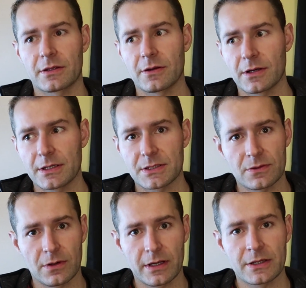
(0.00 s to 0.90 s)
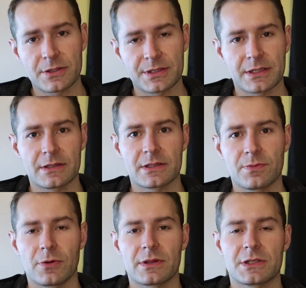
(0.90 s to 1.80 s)
curious or interested to
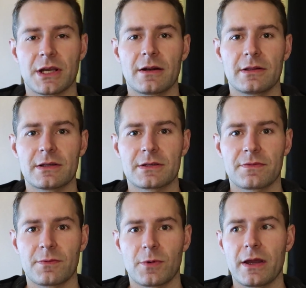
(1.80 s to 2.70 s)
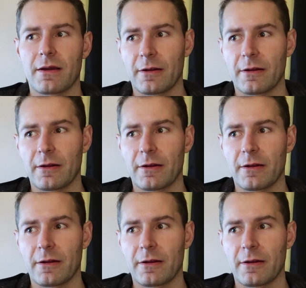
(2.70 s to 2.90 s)
support the channel in a different way.